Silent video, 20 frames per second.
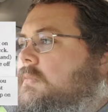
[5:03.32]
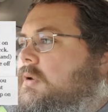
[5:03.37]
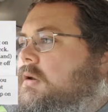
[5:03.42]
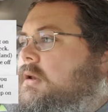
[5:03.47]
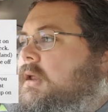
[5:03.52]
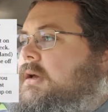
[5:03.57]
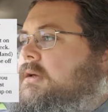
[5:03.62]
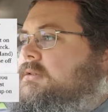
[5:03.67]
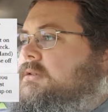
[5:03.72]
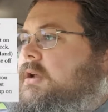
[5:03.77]

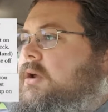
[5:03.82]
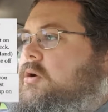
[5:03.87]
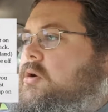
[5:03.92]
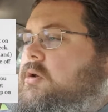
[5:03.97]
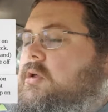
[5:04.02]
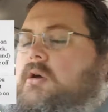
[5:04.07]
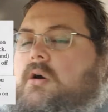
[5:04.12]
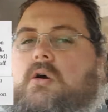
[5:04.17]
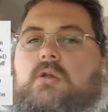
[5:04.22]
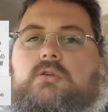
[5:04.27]

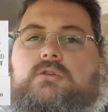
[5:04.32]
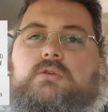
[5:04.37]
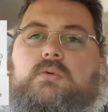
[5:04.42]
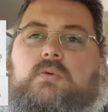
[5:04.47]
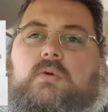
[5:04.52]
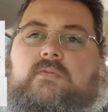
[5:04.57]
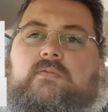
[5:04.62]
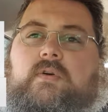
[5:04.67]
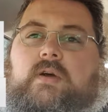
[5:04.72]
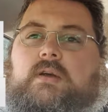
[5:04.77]
Dexterity also
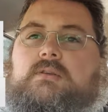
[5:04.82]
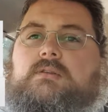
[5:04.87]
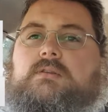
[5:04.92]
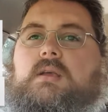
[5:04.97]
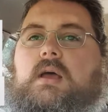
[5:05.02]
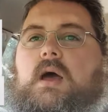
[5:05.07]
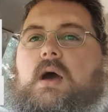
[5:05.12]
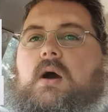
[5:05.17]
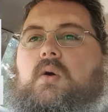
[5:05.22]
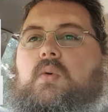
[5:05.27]
affects
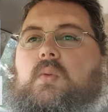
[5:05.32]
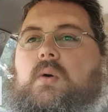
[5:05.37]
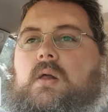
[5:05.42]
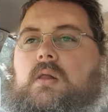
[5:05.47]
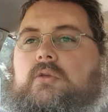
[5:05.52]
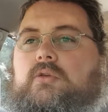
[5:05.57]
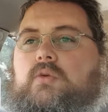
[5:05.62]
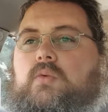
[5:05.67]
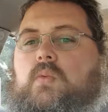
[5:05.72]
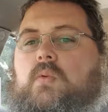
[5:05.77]
how
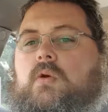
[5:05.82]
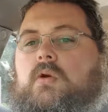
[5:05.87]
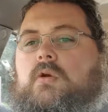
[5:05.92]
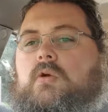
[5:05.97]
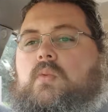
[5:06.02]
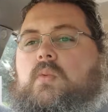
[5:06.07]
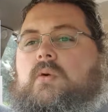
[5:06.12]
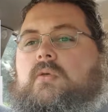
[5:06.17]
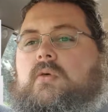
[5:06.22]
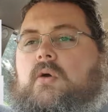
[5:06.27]
well you work
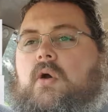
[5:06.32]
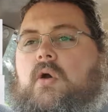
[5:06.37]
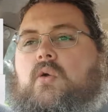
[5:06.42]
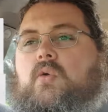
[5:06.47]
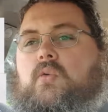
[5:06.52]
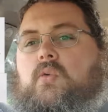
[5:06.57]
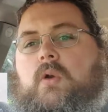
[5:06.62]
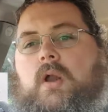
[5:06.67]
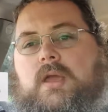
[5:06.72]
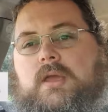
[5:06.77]
with
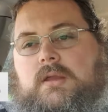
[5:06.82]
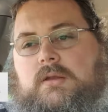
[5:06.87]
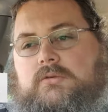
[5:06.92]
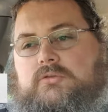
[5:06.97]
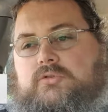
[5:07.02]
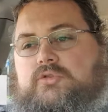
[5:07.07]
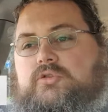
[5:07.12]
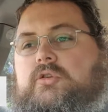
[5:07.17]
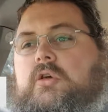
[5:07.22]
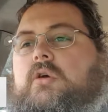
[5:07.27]

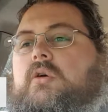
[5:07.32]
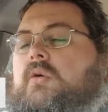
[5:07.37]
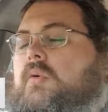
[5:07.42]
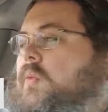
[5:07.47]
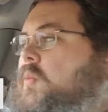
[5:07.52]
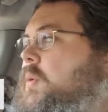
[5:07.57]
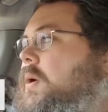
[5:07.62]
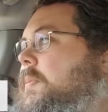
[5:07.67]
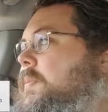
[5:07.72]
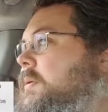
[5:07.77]
ranged
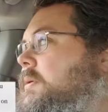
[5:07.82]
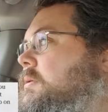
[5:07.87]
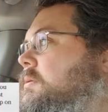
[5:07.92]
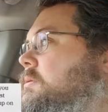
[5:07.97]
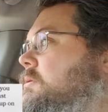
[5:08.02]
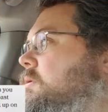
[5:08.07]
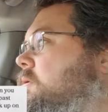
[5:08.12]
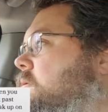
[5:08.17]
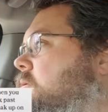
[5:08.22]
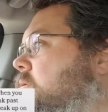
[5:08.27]

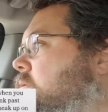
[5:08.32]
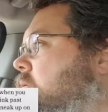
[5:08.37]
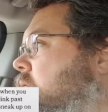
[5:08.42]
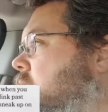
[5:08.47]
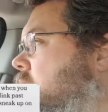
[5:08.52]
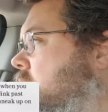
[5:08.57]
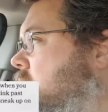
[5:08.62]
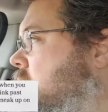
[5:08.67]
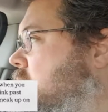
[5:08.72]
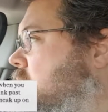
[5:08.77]
weapons,
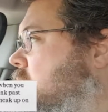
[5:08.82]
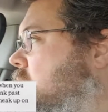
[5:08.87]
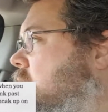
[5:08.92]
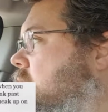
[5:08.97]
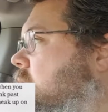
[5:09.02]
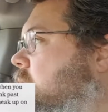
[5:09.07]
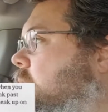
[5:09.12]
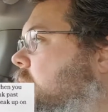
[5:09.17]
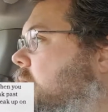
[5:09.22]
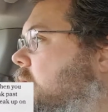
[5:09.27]

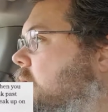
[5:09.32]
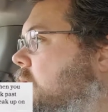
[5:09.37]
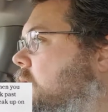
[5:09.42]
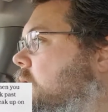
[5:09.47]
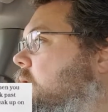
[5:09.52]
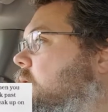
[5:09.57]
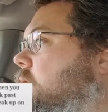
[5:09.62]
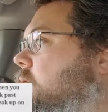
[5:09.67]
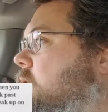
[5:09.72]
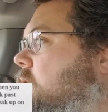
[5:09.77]

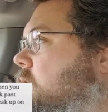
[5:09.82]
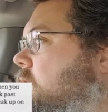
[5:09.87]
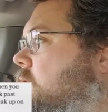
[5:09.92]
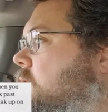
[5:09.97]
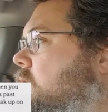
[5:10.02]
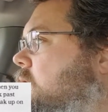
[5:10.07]
because